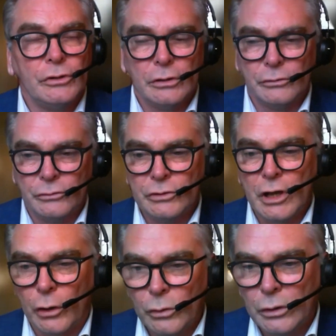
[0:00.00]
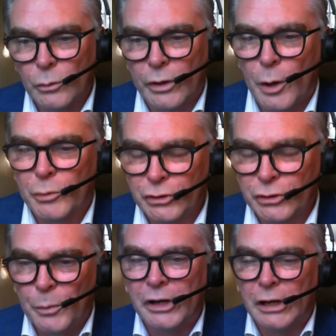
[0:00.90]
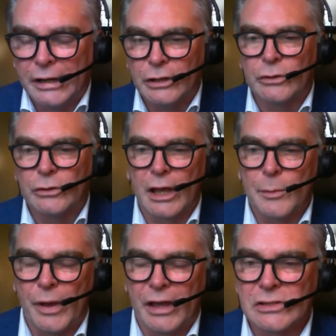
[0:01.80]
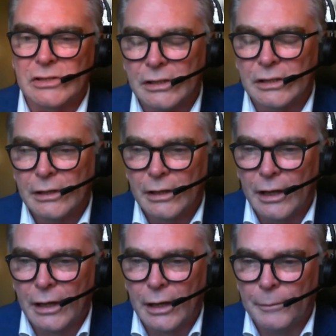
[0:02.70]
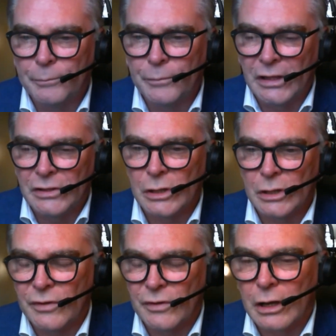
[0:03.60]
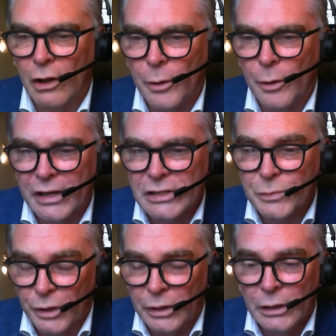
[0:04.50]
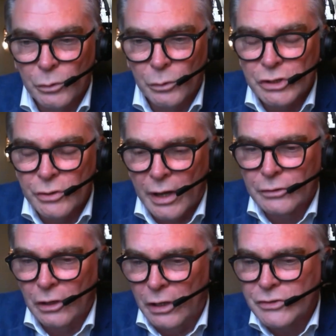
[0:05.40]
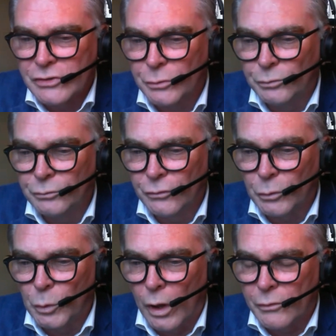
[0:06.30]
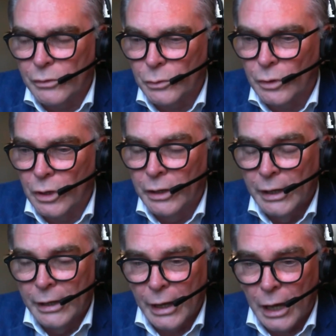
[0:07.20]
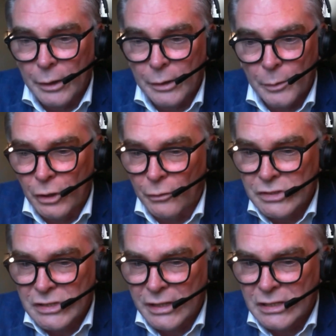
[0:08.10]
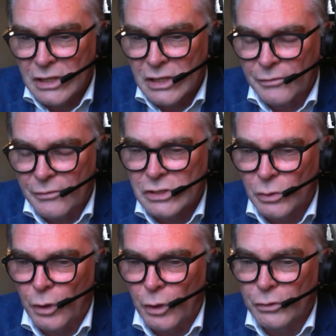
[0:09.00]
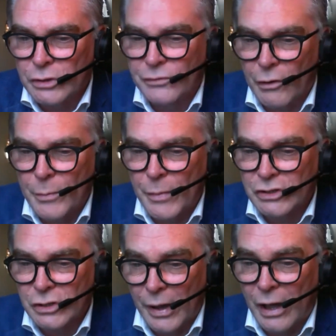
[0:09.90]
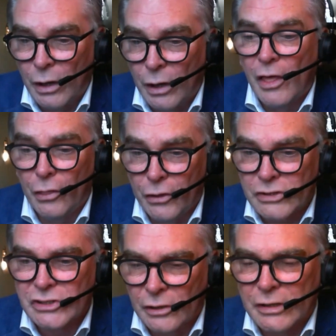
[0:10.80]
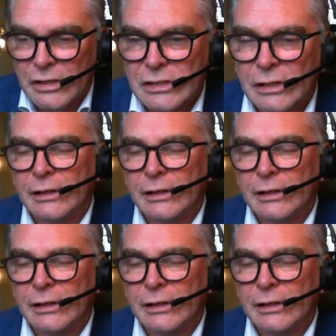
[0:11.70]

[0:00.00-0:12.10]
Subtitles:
no, we are predominantly UK based in terms of our client base, but we do have clients from all over the world. I mean, obviously the service that we offer is very much about the service.